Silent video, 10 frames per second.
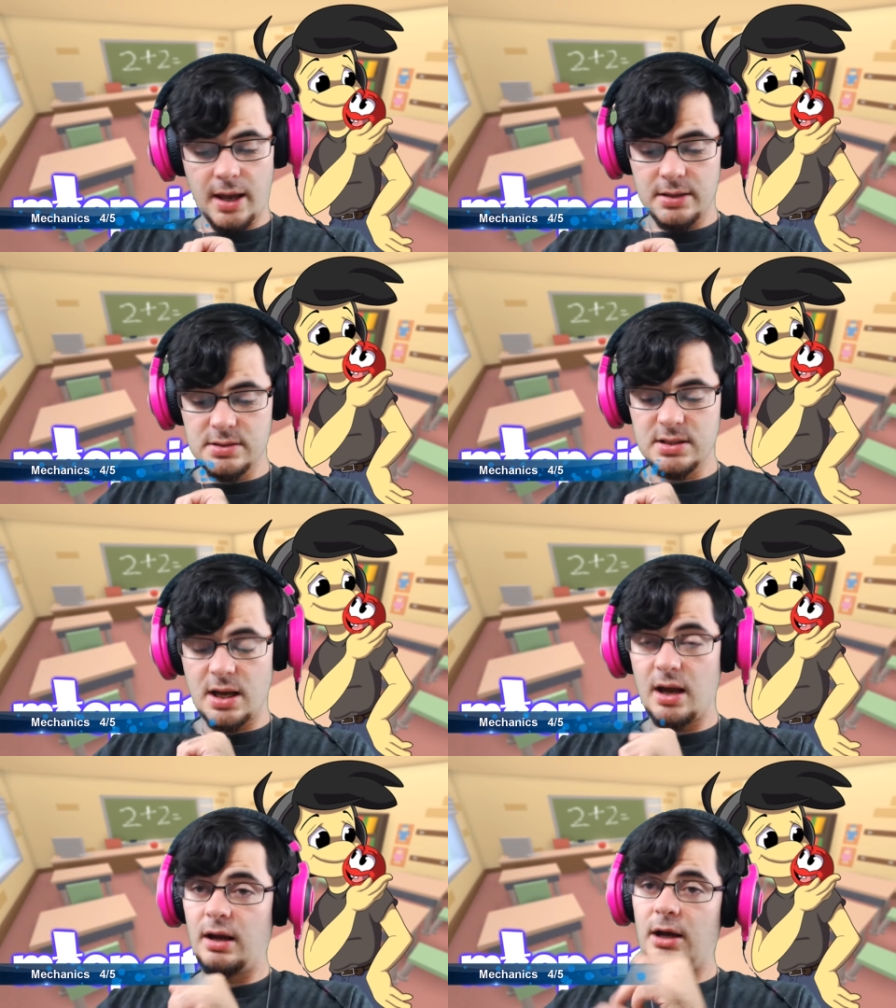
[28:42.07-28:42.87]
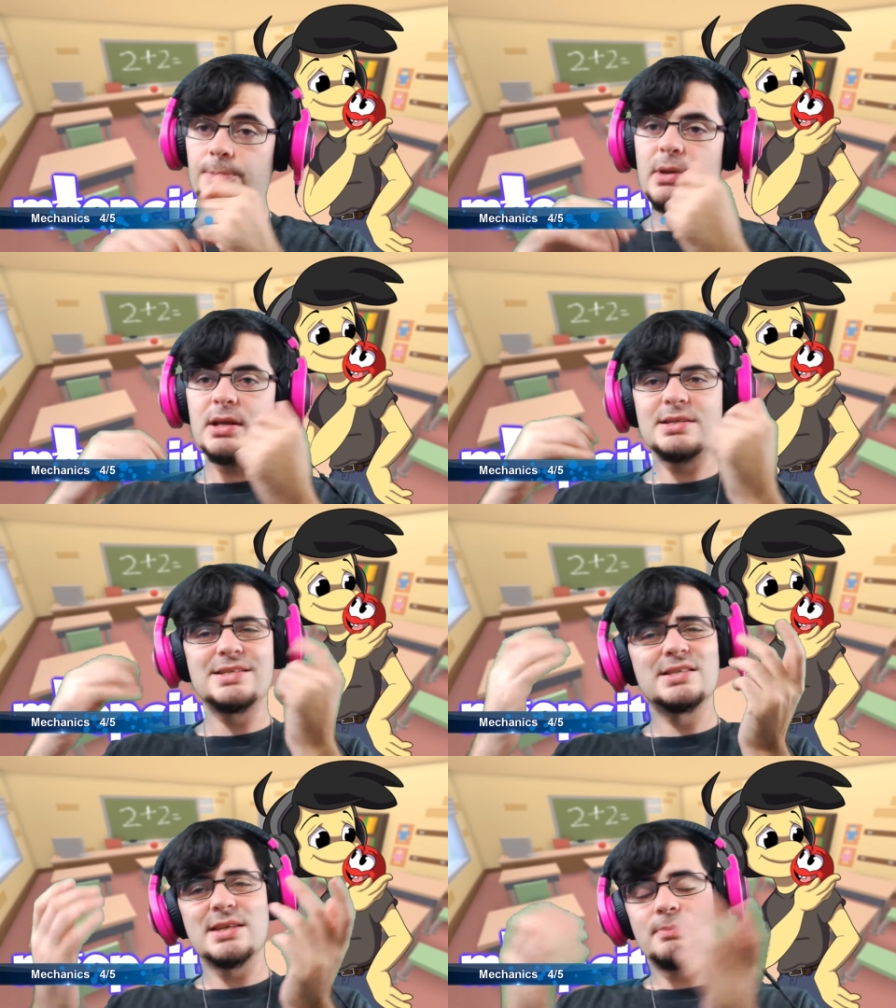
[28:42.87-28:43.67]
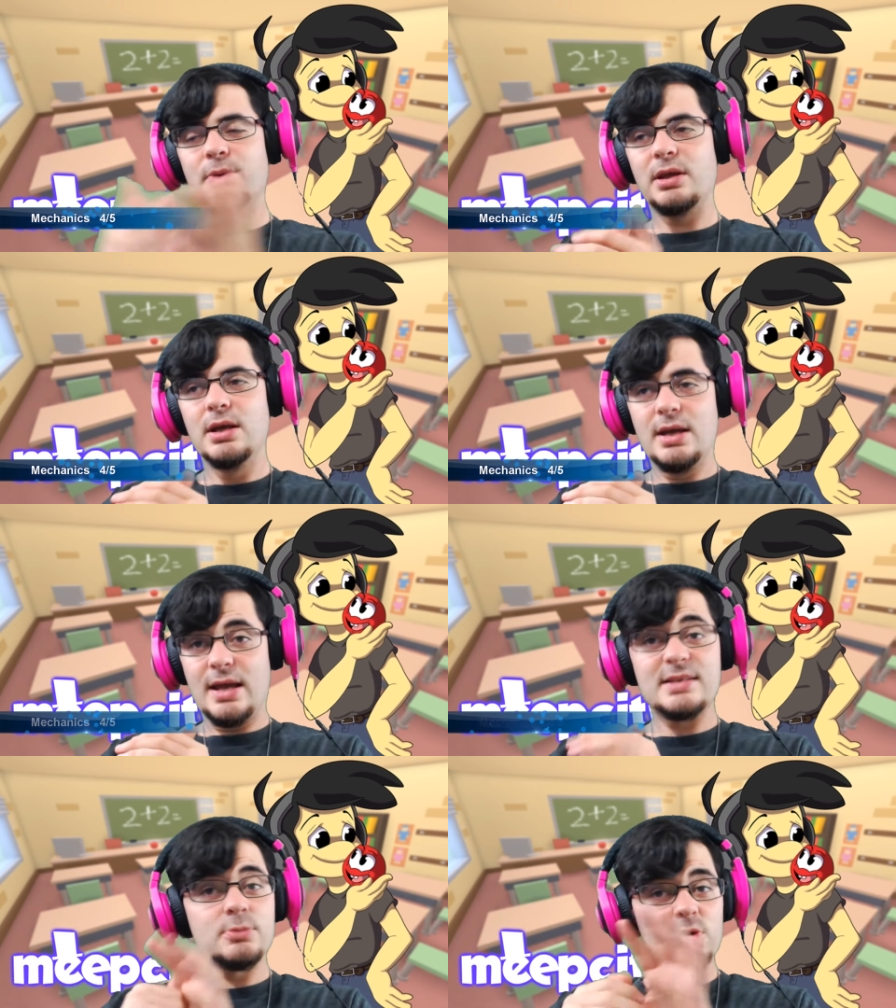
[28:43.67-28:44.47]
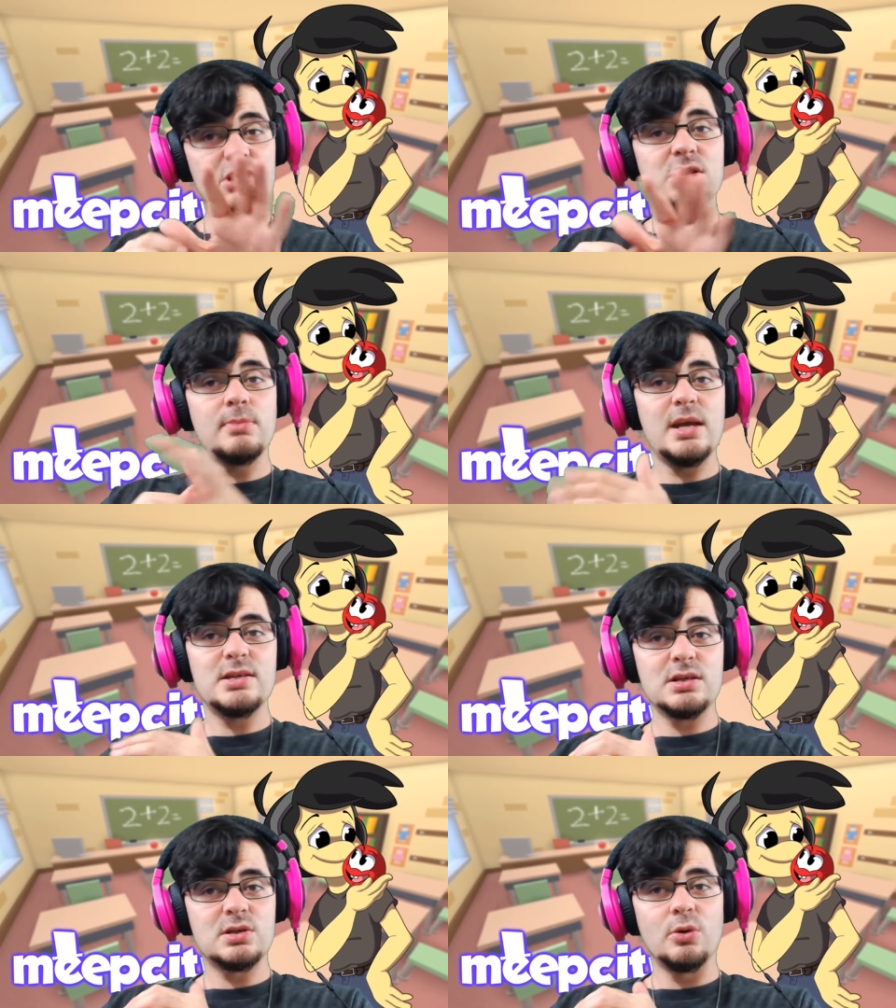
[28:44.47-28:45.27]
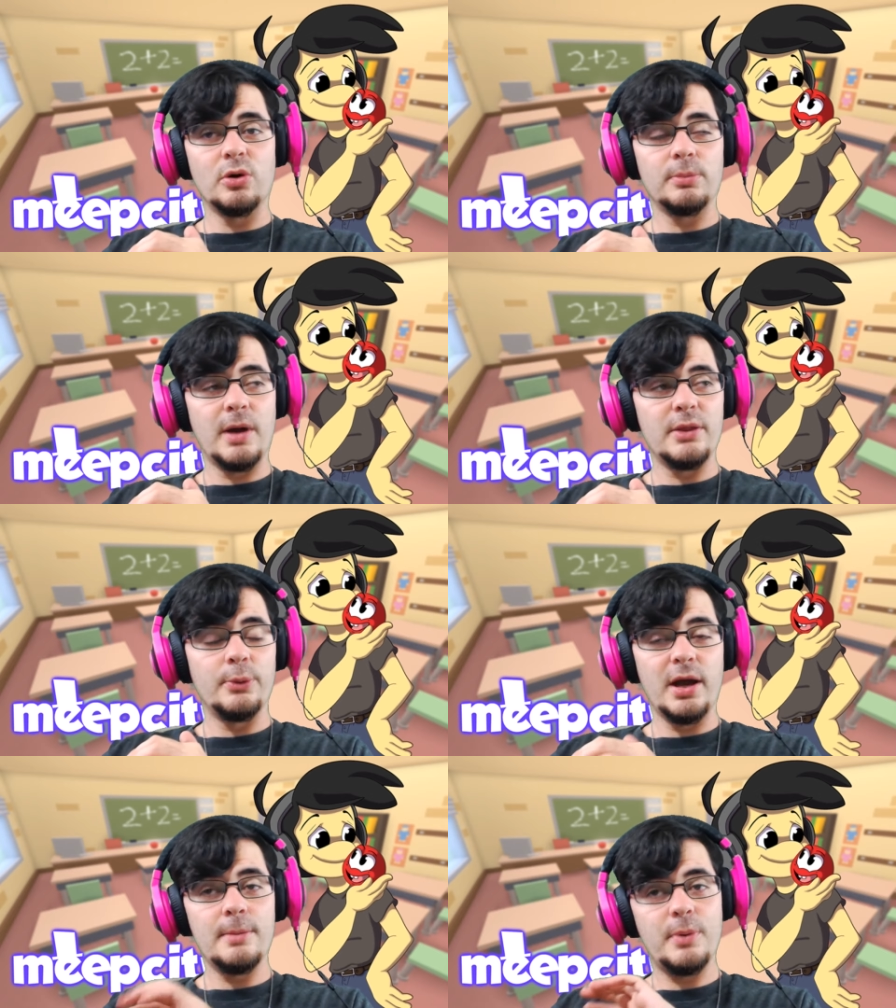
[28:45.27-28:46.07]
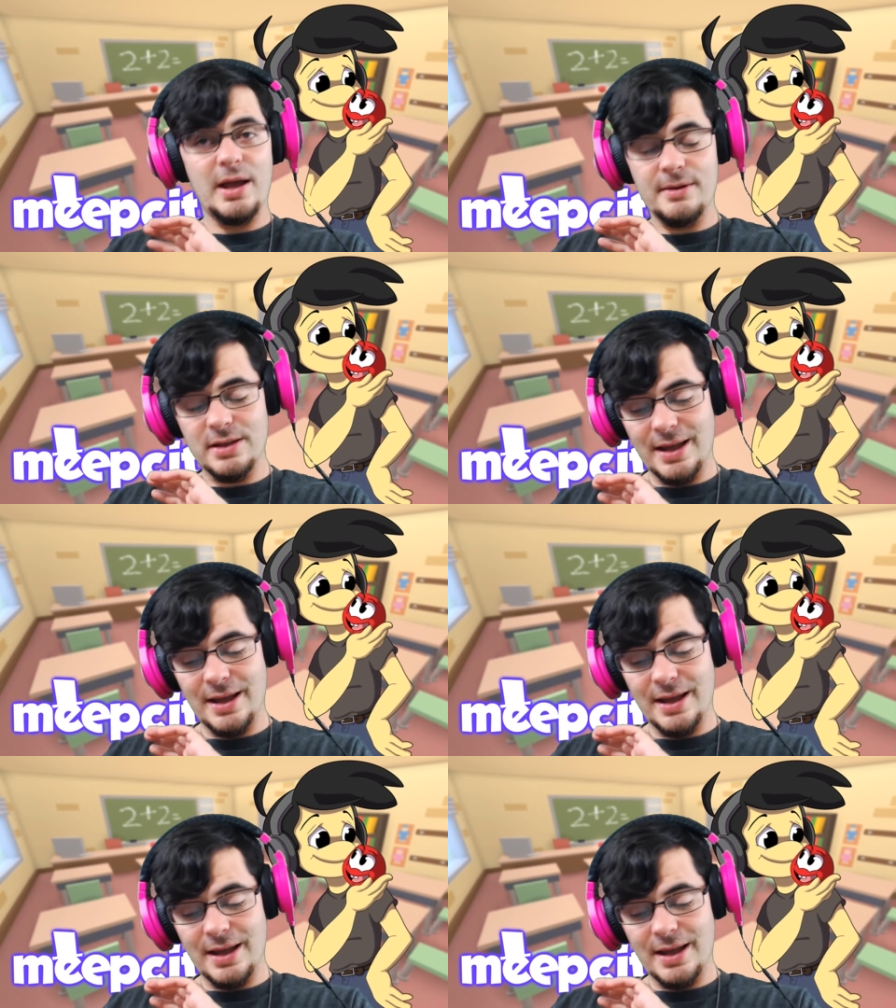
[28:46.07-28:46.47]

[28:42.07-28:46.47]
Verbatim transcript: And uh, um, this is simply that's which is amazing score by the way, but